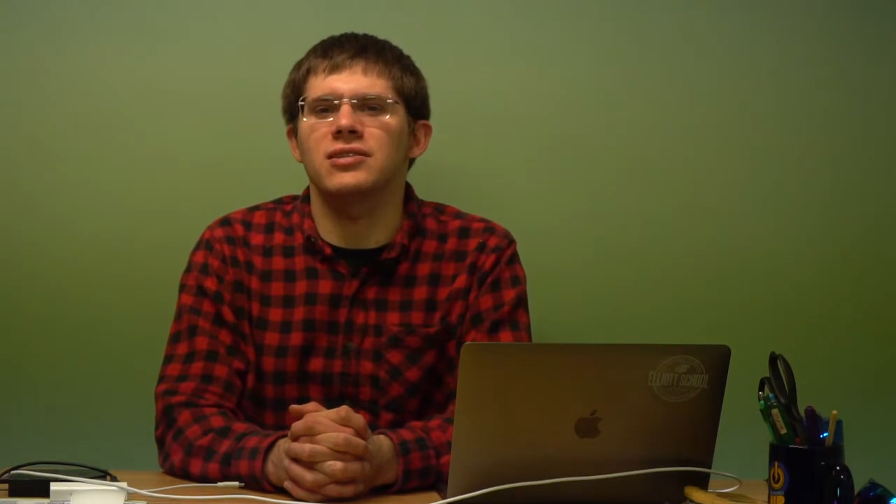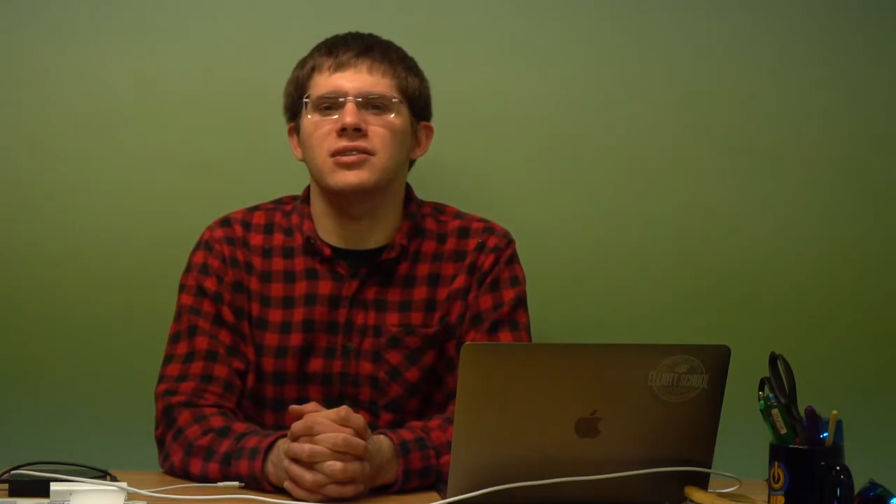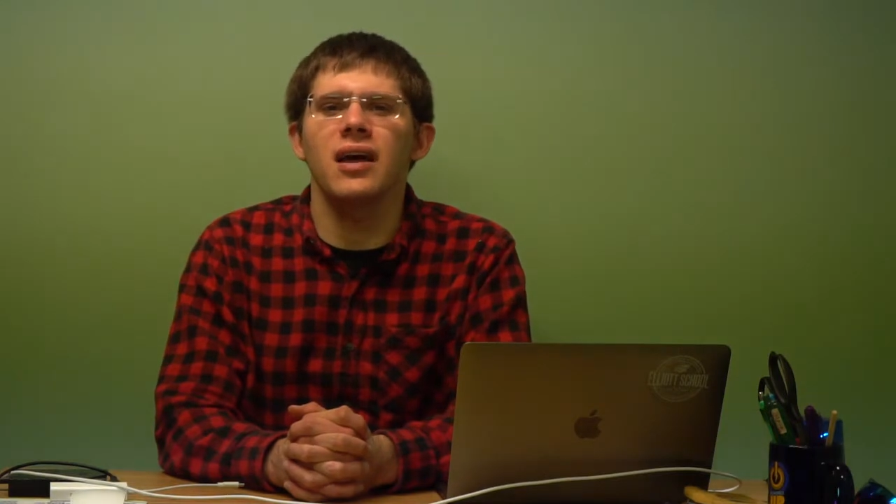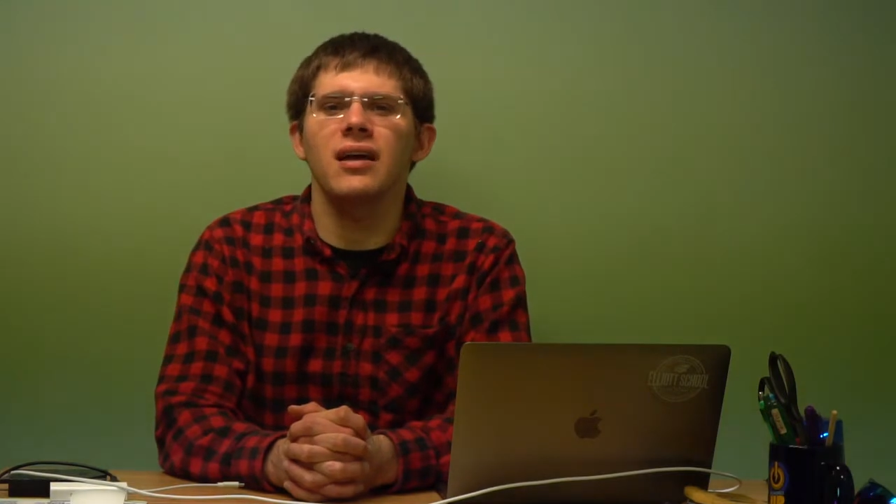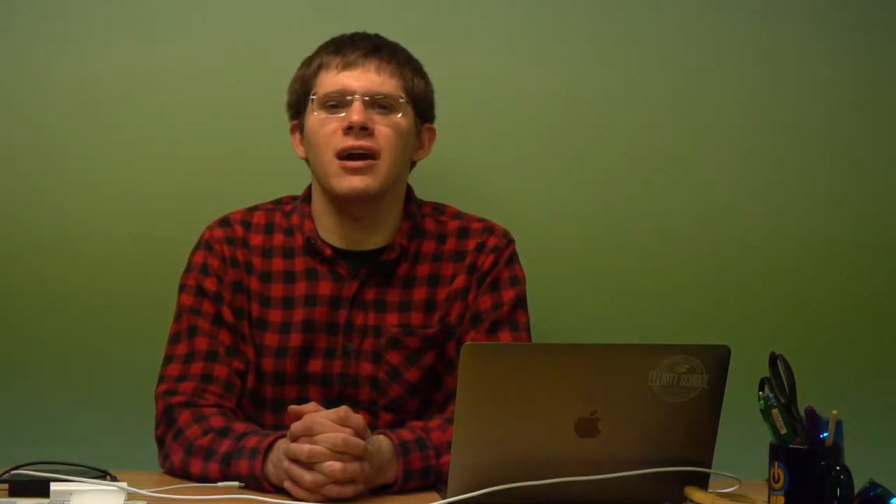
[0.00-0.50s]

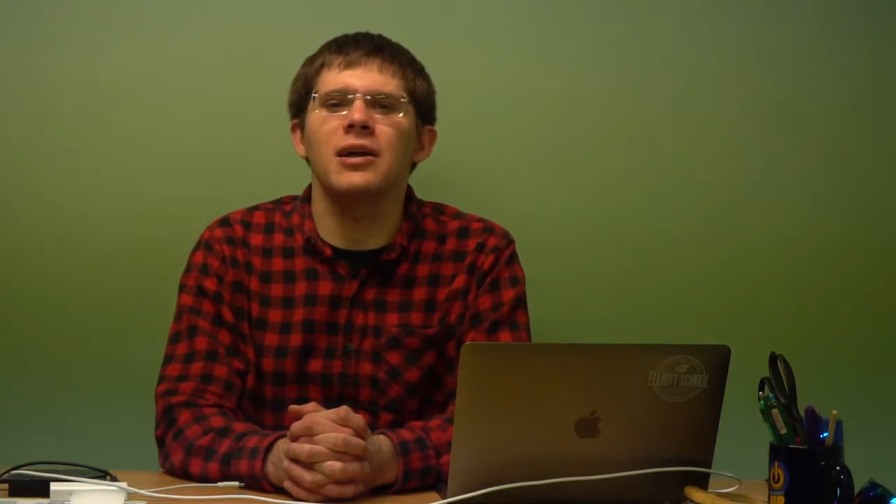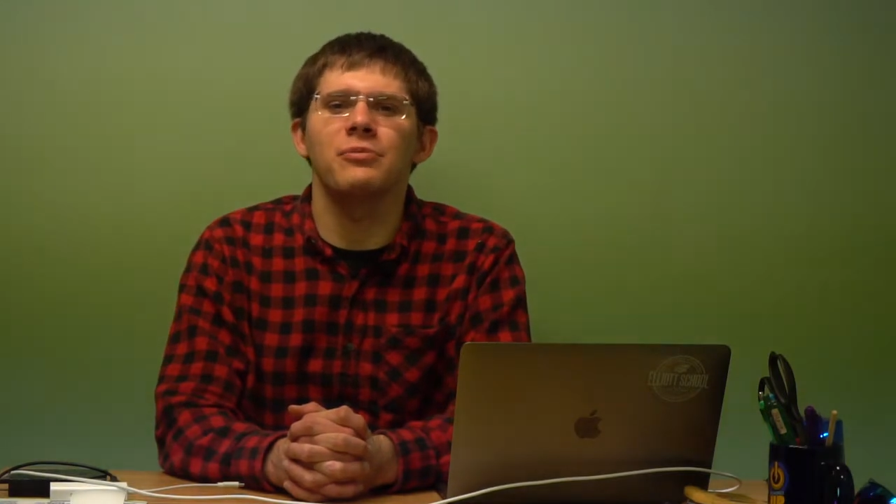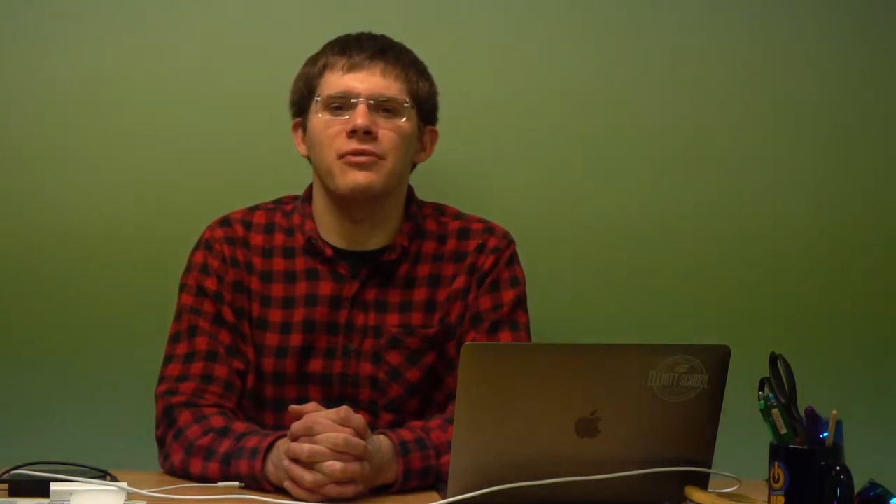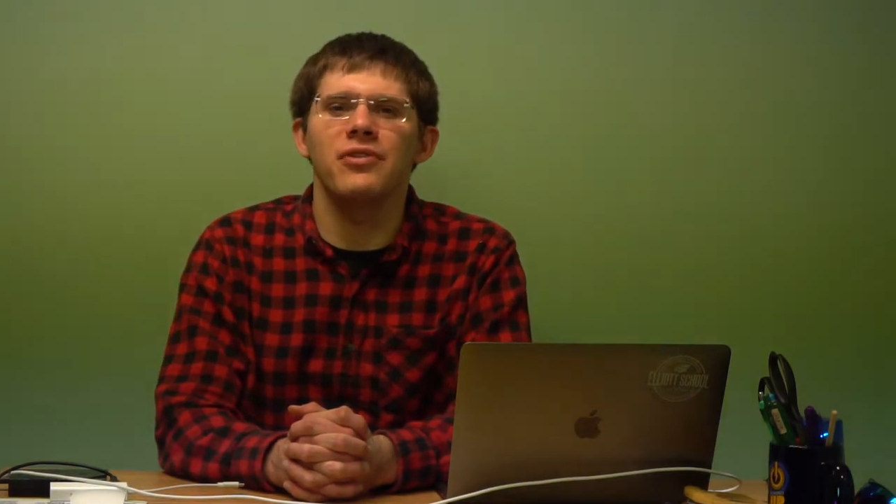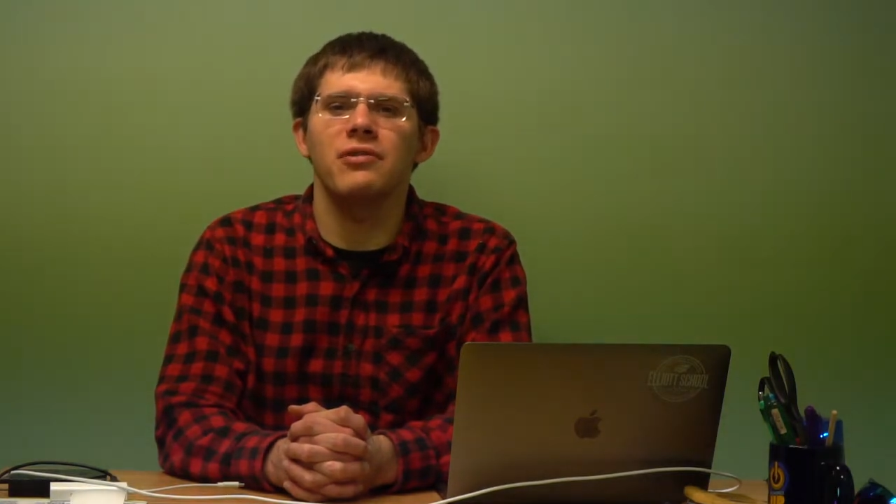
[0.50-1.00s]
Today I
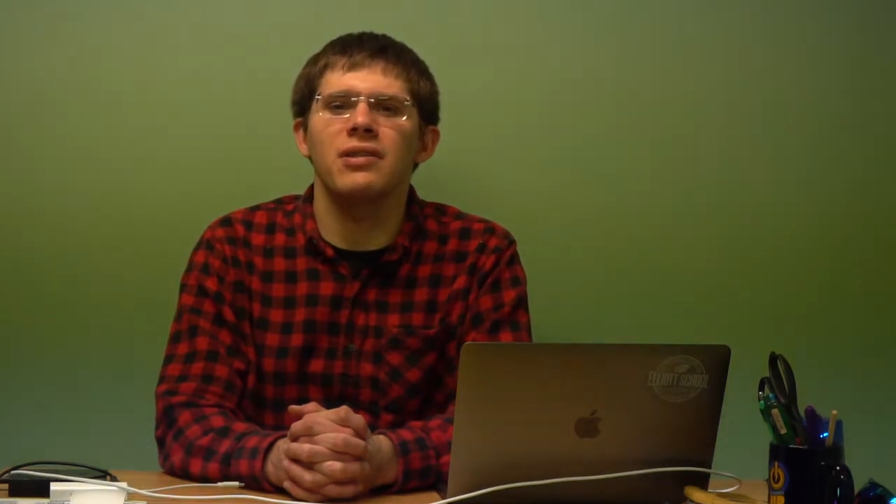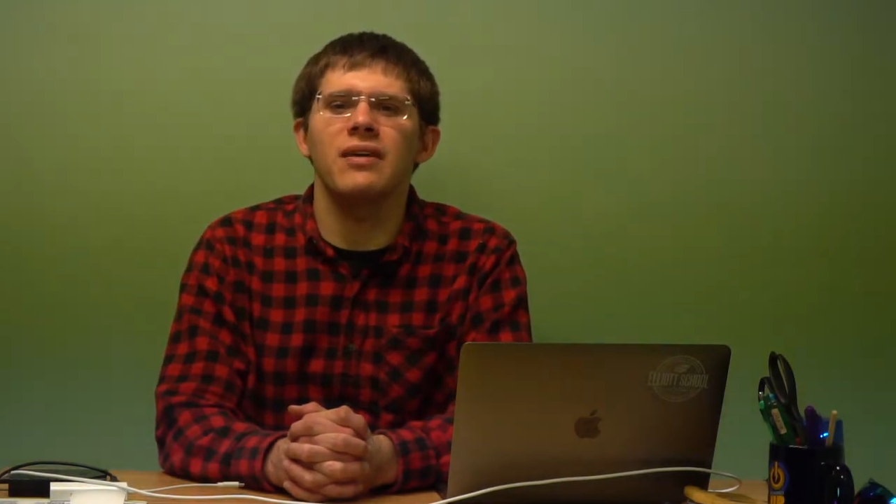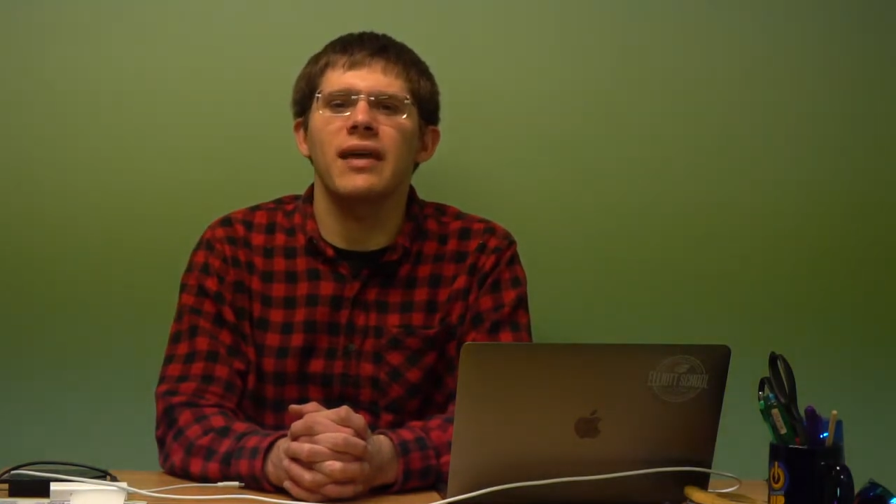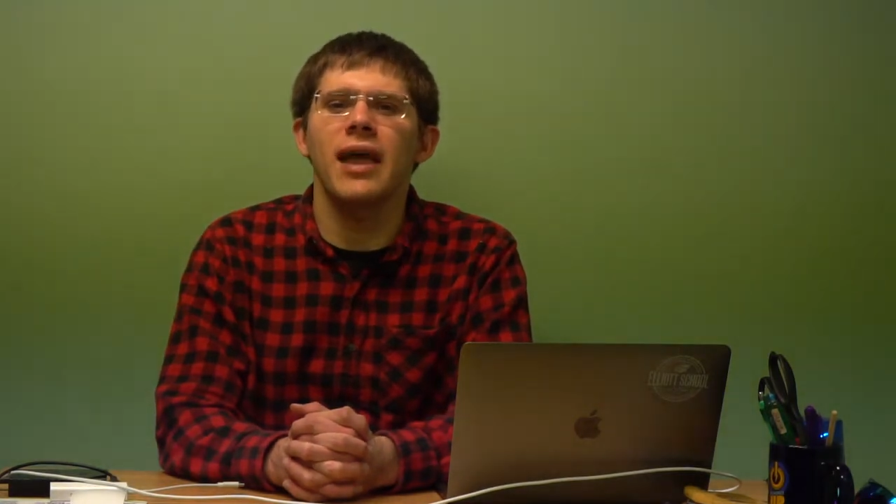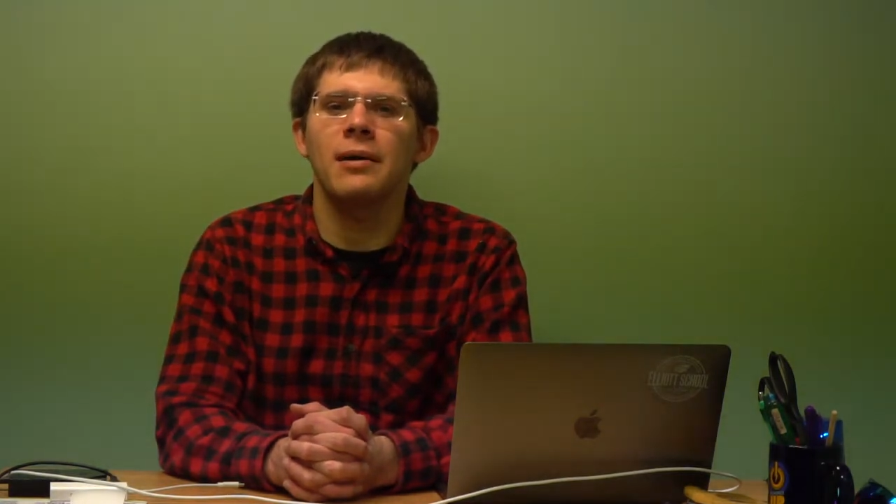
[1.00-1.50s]
am reviewing
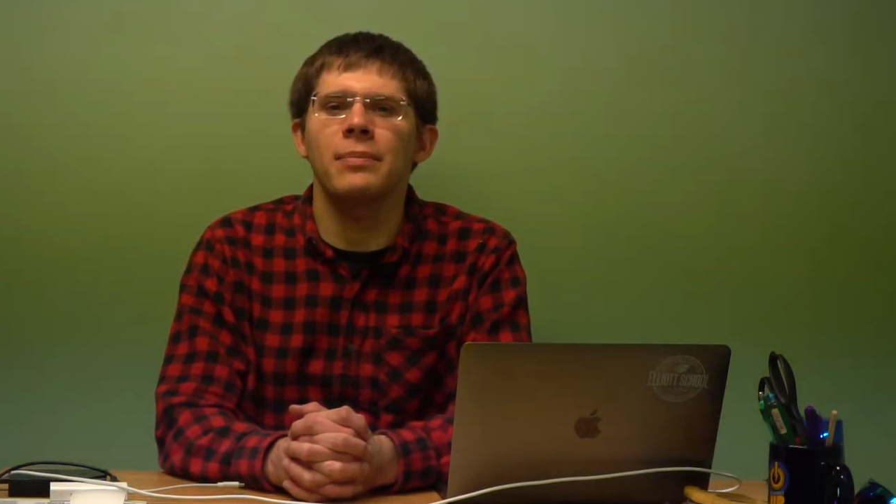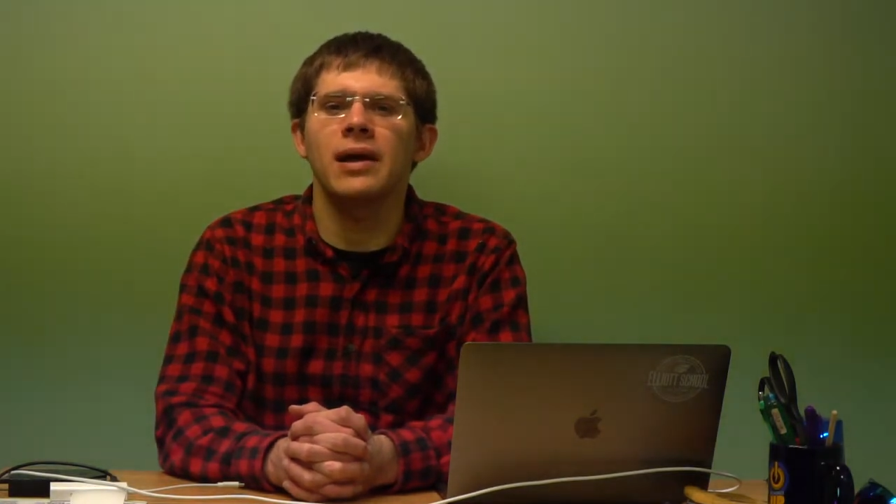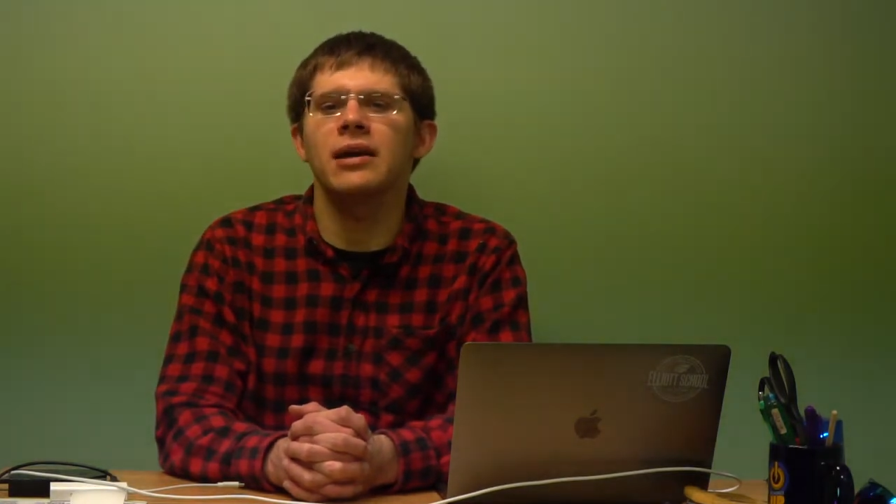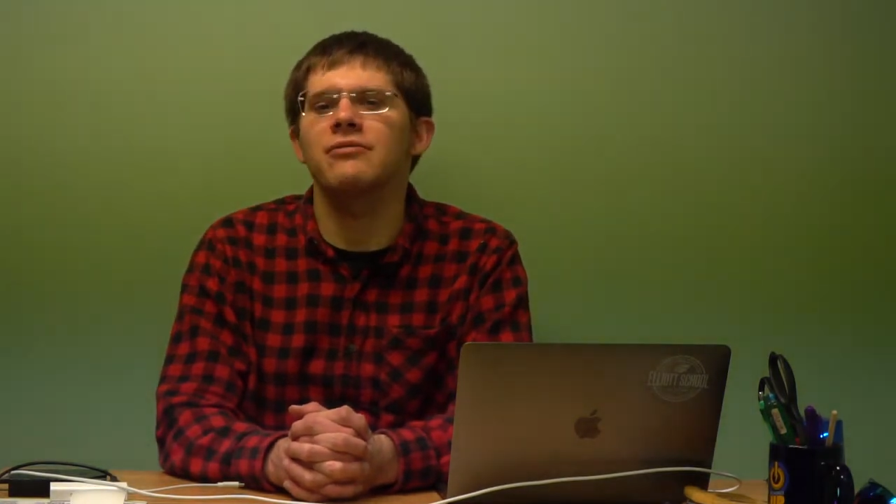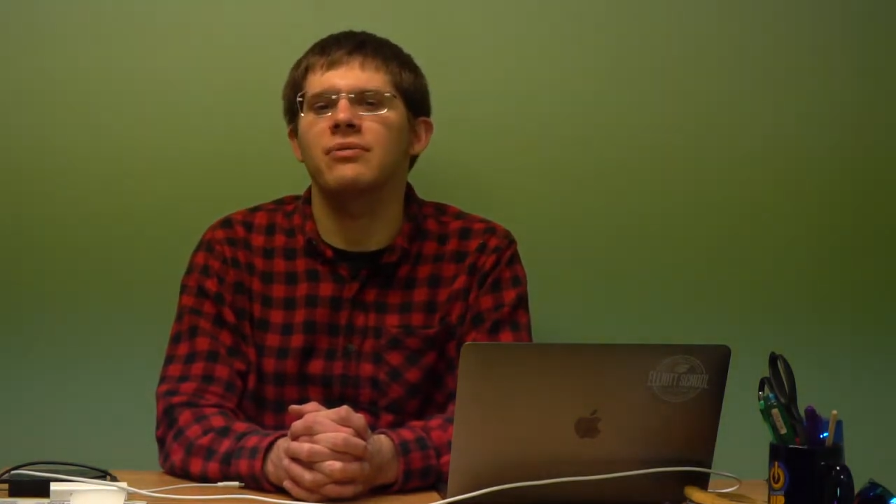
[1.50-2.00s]
the
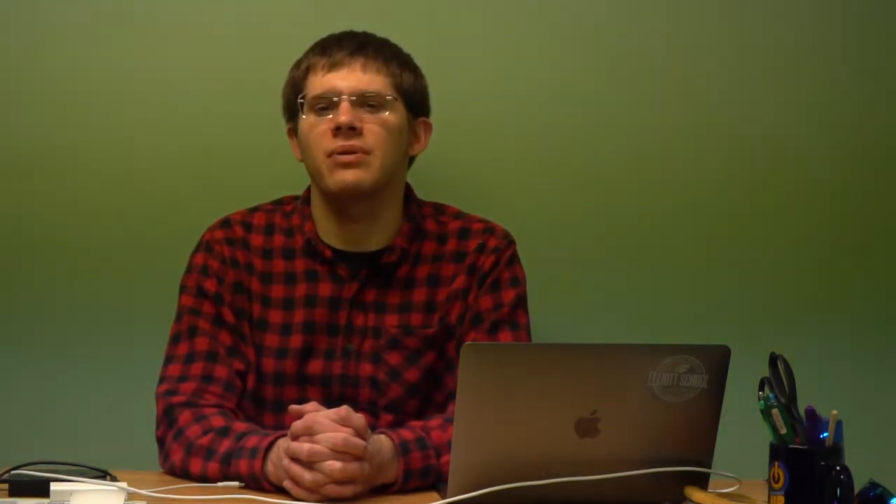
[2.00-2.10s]
campaign from